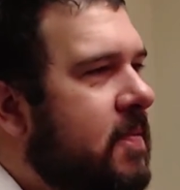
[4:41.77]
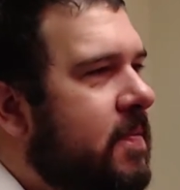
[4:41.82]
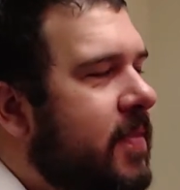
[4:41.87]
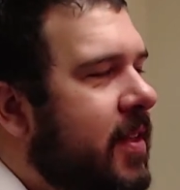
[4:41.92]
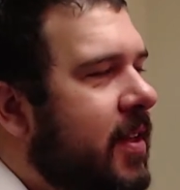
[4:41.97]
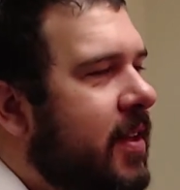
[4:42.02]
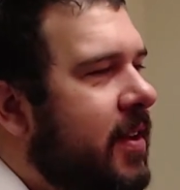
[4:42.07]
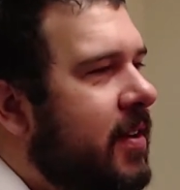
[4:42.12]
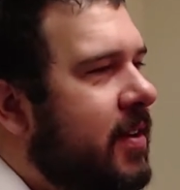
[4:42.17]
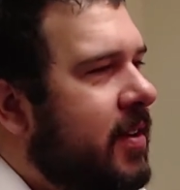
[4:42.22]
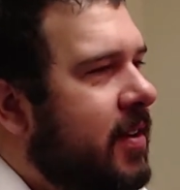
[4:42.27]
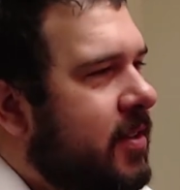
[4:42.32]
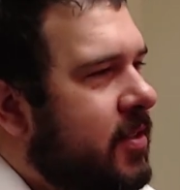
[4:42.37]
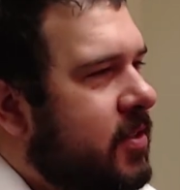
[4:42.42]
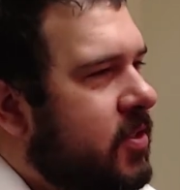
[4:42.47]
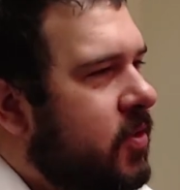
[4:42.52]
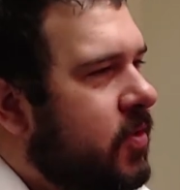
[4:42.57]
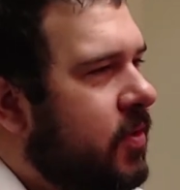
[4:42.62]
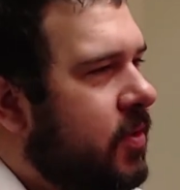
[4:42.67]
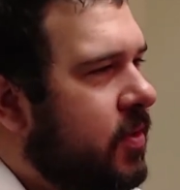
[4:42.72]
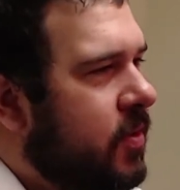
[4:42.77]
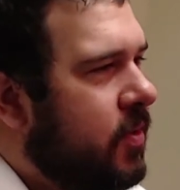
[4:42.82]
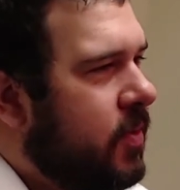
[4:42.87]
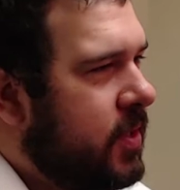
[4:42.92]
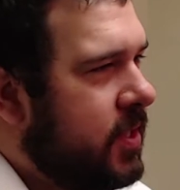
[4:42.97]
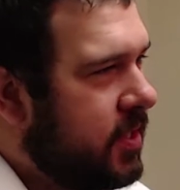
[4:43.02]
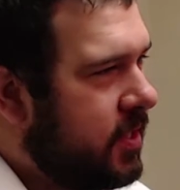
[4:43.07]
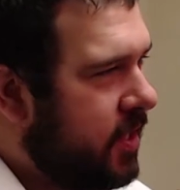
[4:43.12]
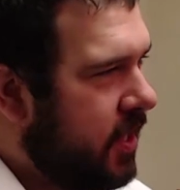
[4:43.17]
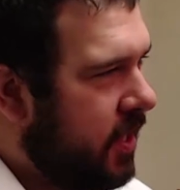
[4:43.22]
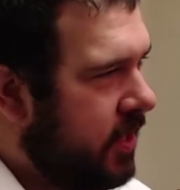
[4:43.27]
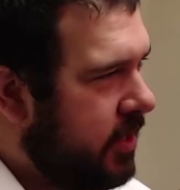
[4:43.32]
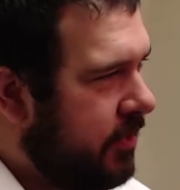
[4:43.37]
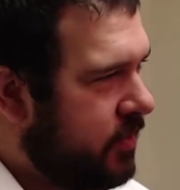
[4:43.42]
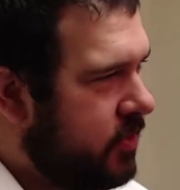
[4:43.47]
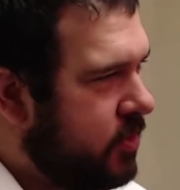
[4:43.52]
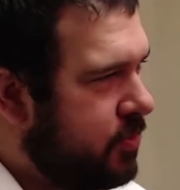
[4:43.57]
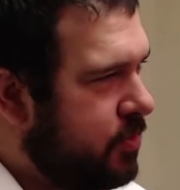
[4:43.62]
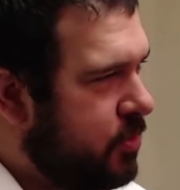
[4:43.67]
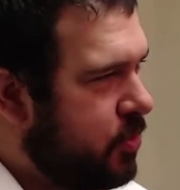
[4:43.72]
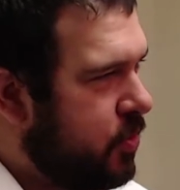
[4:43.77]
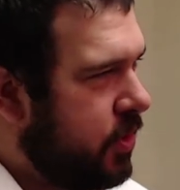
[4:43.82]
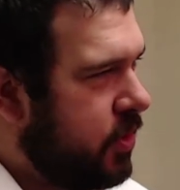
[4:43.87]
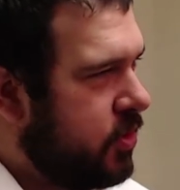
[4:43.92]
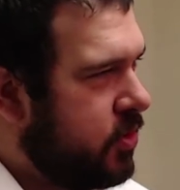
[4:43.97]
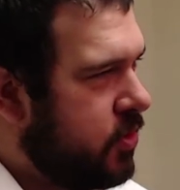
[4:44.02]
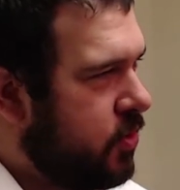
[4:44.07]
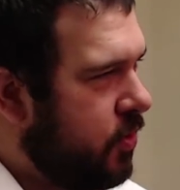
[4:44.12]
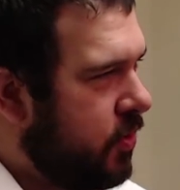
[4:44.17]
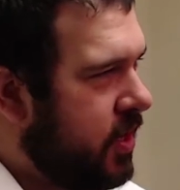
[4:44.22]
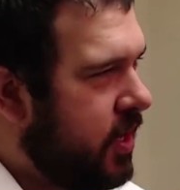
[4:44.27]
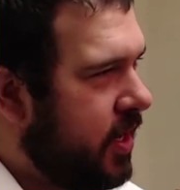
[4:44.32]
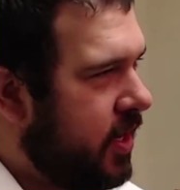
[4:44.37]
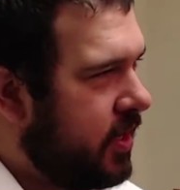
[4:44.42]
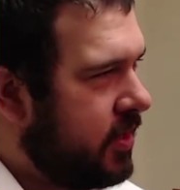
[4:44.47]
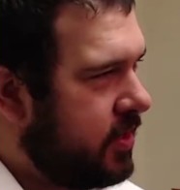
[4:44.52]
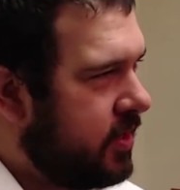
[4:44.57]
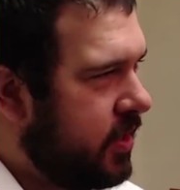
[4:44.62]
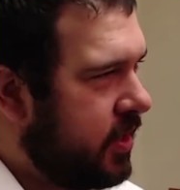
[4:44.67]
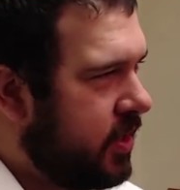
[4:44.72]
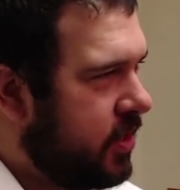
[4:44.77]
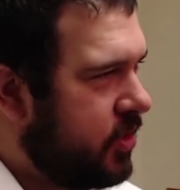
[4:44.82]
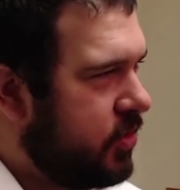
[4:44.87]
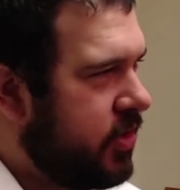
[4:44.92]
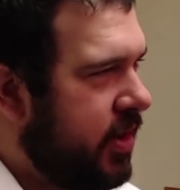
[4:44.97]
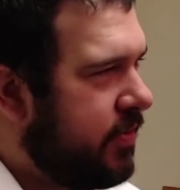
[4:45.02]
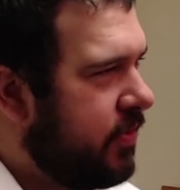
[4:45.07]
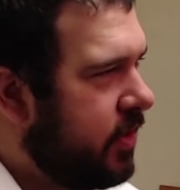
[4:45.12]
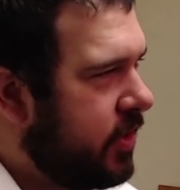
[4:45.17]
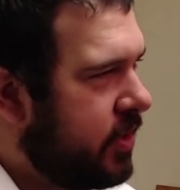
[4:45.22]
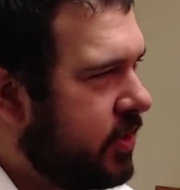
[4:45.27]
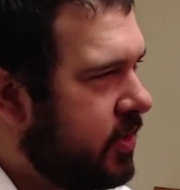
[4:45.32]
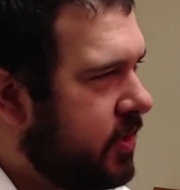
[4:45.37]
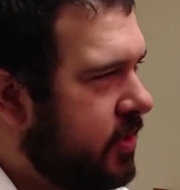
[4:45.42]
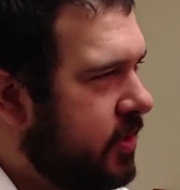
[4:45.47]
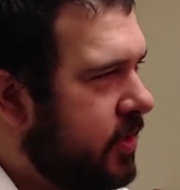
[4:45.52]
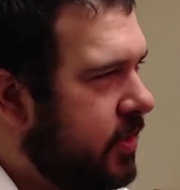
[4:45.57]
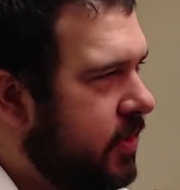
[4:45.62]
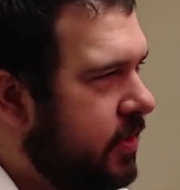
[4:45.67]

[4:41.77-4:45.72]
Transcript: And so what's the kind of difference between tour guides and like a travel agency?